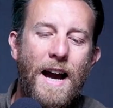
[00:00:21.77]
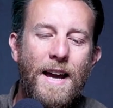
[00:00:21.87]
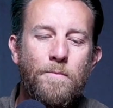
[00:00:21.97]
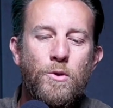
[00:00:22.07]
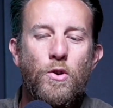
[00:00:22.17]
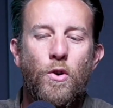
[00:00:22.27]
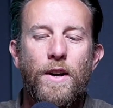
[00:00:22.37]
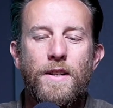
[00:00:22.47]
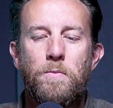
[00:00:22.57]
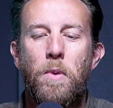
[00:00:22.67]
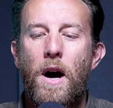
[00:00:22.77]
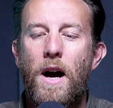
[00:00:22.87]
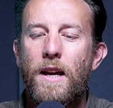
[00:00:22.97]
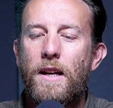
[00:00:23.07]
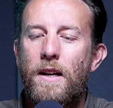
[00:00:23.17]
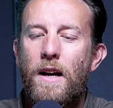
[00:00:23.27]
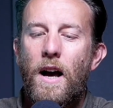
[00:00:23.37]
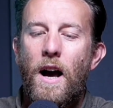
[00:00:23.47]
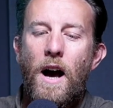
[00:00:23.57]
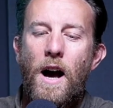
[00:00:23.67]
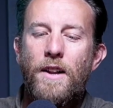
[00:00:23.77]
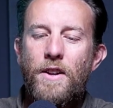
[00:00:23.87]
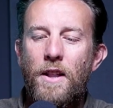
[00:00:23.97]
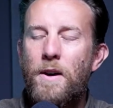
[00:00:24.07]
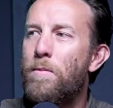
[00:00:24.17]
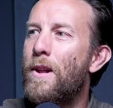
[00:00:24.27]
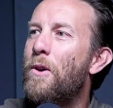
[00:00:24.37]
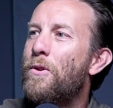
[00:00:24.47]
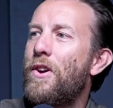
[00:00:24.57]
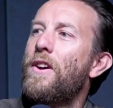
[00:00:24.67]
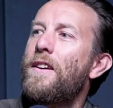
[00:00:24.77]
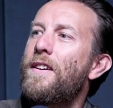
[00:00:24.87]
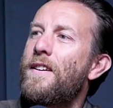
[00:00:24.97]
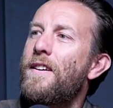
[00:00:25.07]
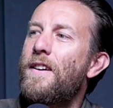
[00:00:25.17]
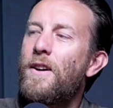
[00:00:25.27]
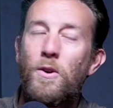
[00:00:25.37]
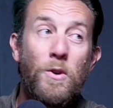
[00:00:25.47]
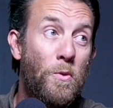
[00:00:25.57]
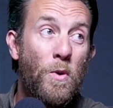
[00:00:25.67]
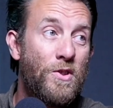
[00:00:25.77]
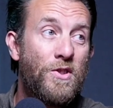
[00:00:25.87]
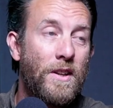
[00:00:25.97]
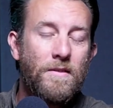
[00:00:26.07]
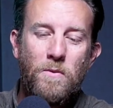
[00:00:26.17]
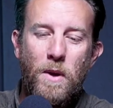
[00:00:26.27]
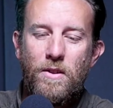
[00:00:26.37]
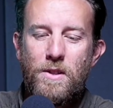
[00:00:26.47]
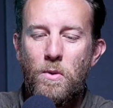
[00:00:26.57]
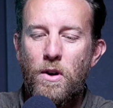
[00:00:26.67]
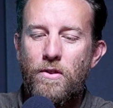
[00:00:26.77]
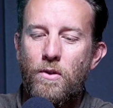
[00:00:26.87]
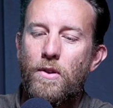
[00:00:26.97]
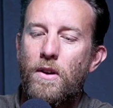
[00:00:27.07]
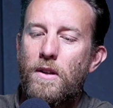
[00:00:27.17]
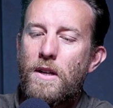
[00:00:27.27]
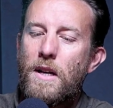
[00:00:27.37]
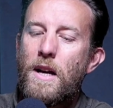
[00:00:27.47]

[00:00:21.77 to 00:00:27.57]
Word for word: I am joined by another bloke who you're watching. A young up and comer.